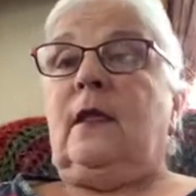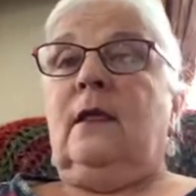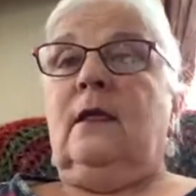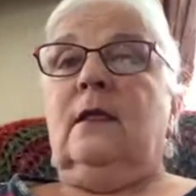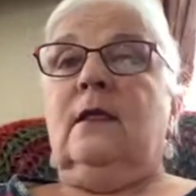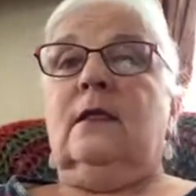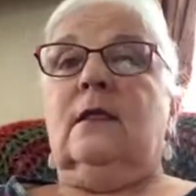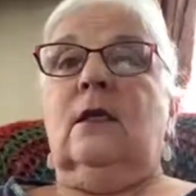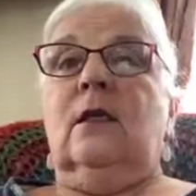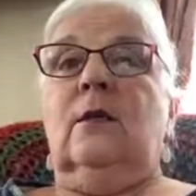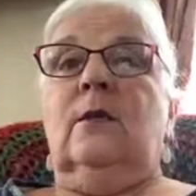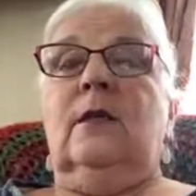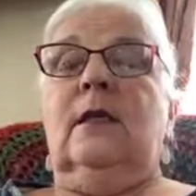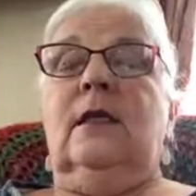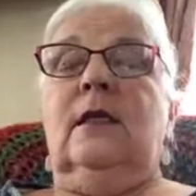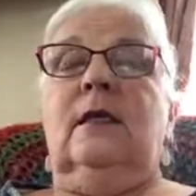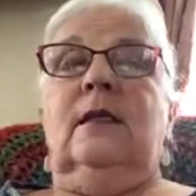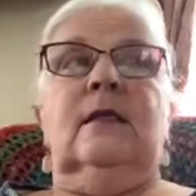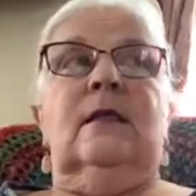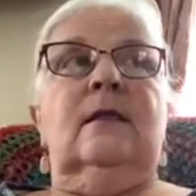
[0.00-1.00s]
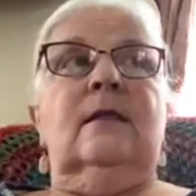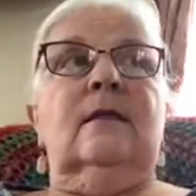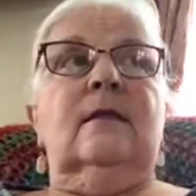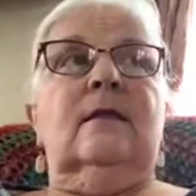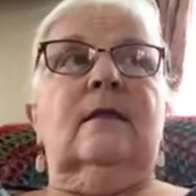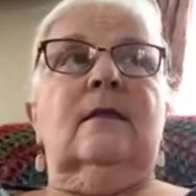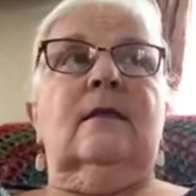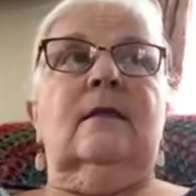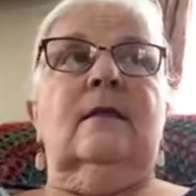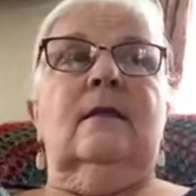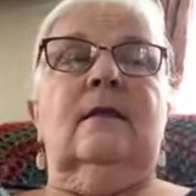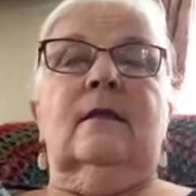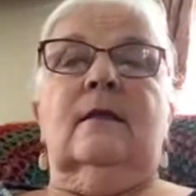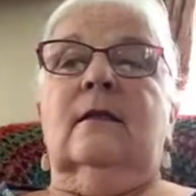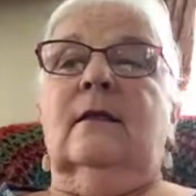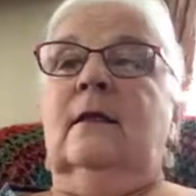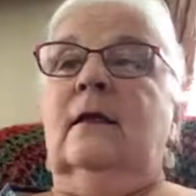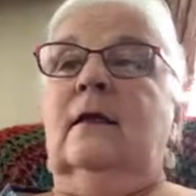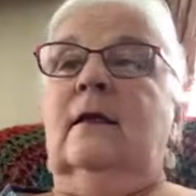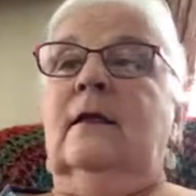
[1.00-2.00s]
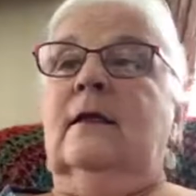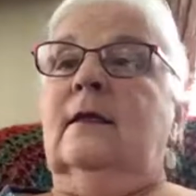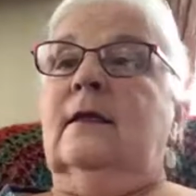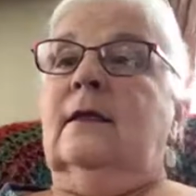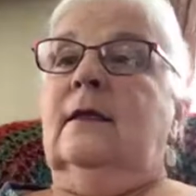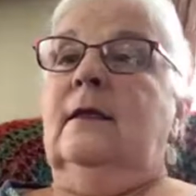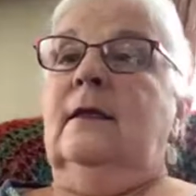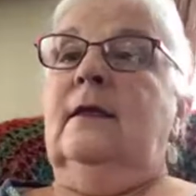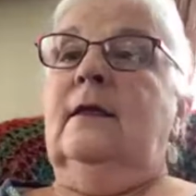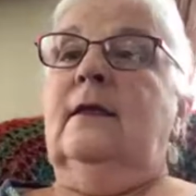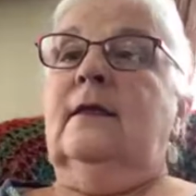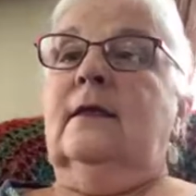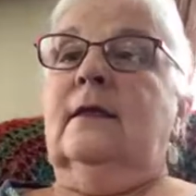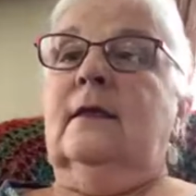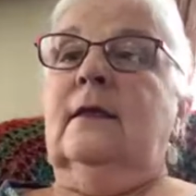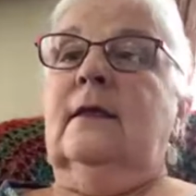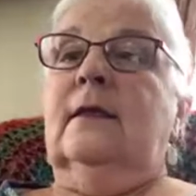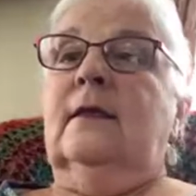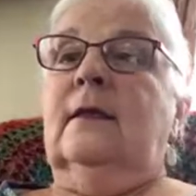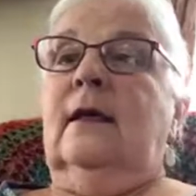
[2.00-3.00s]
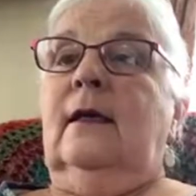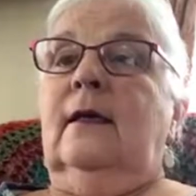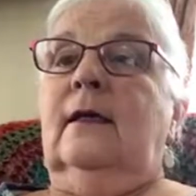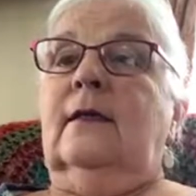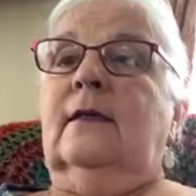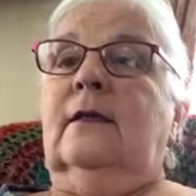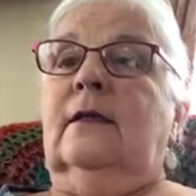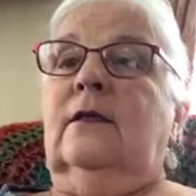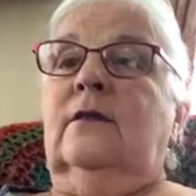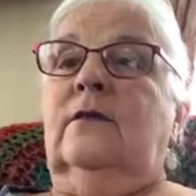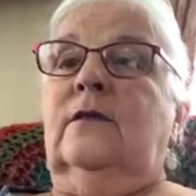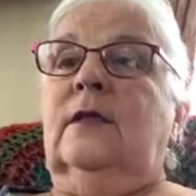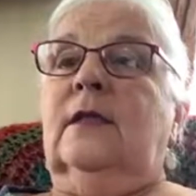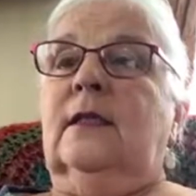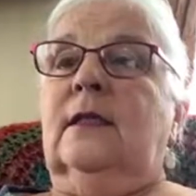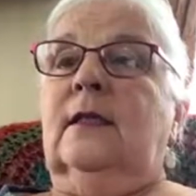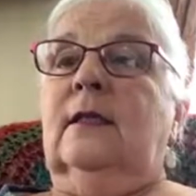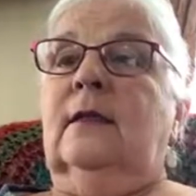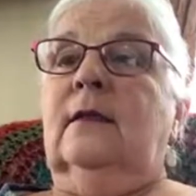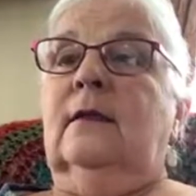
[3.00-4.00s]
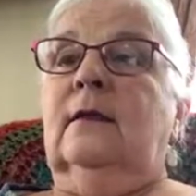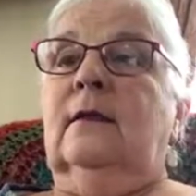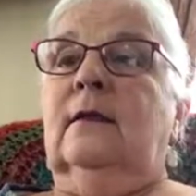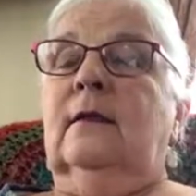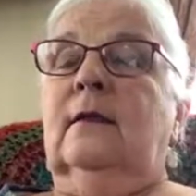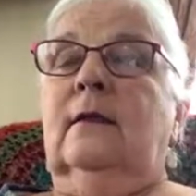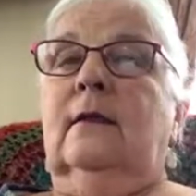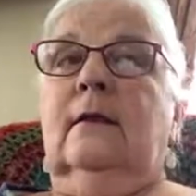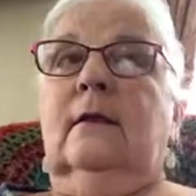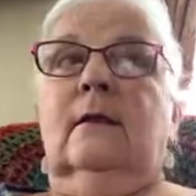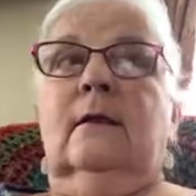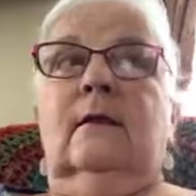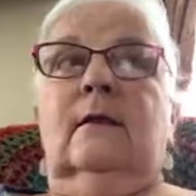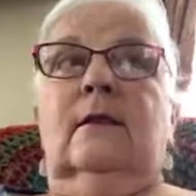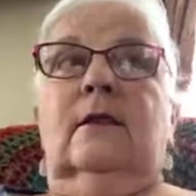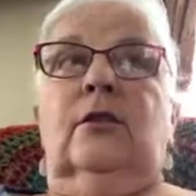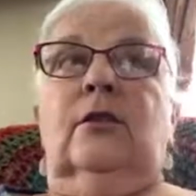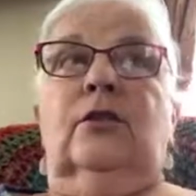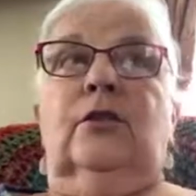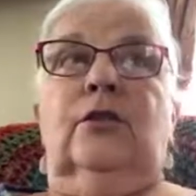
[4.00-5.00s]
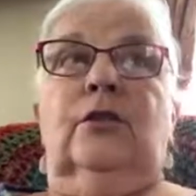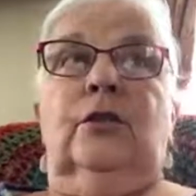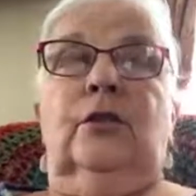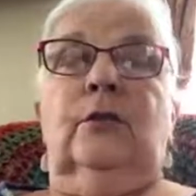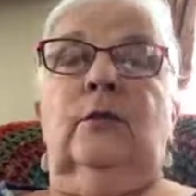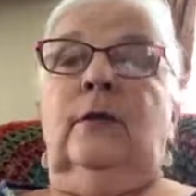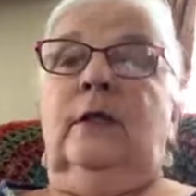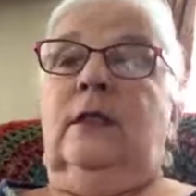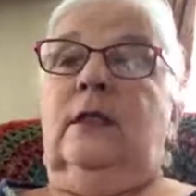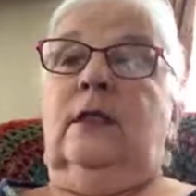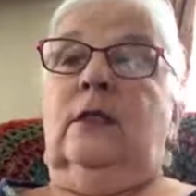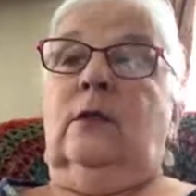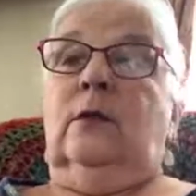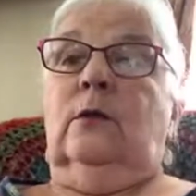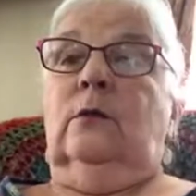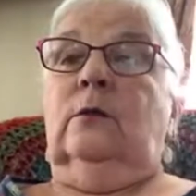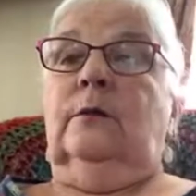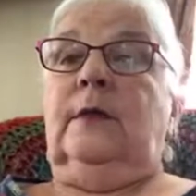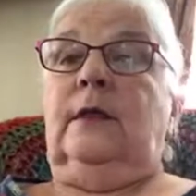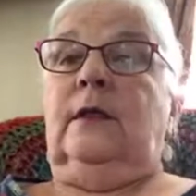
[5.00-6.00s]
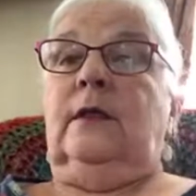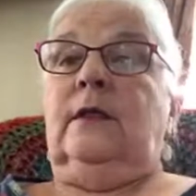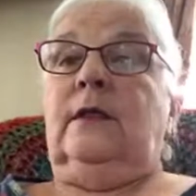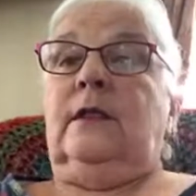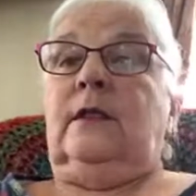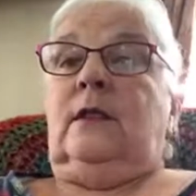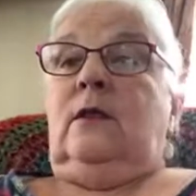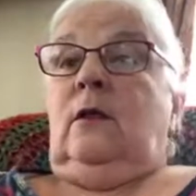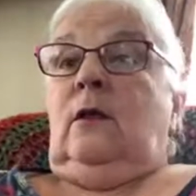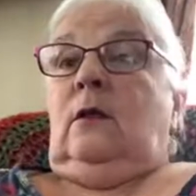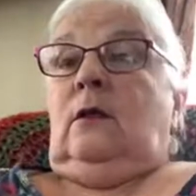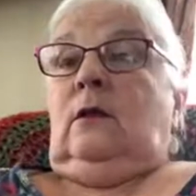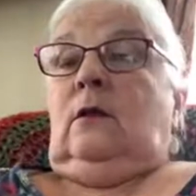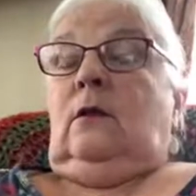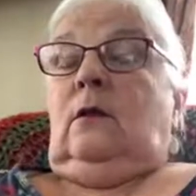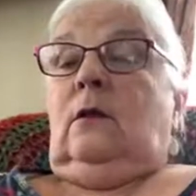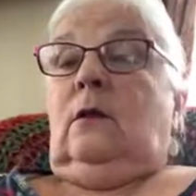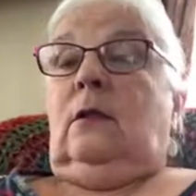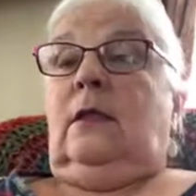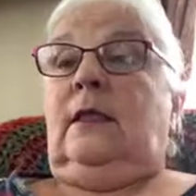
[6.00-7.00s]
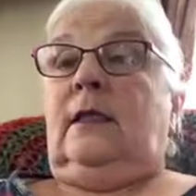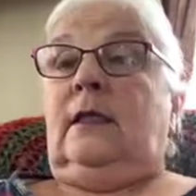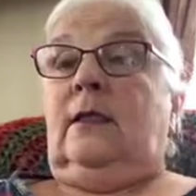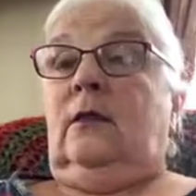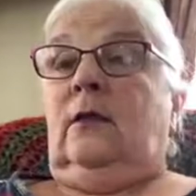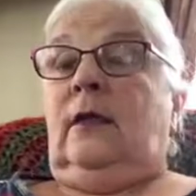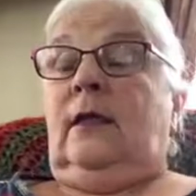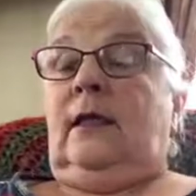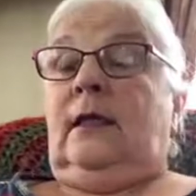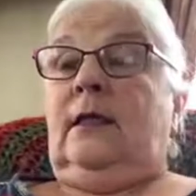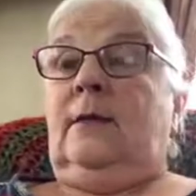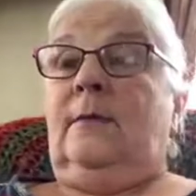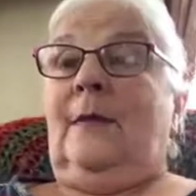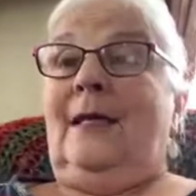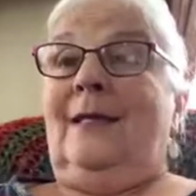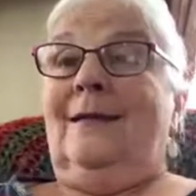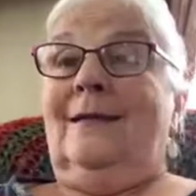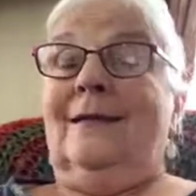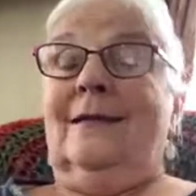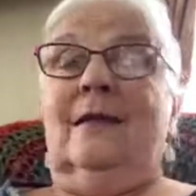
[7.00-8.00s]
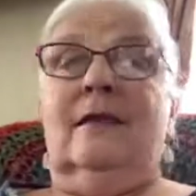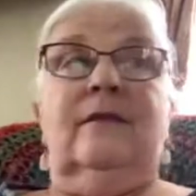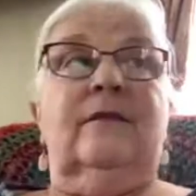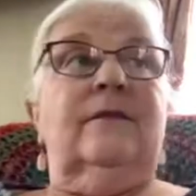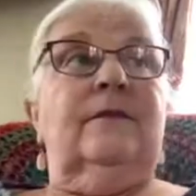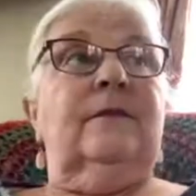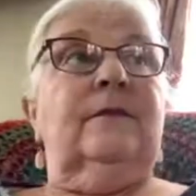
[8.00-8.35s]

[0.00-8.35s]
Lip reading: So it's a nice, easy activity to do in school, because there's not a lot, it's not expensive.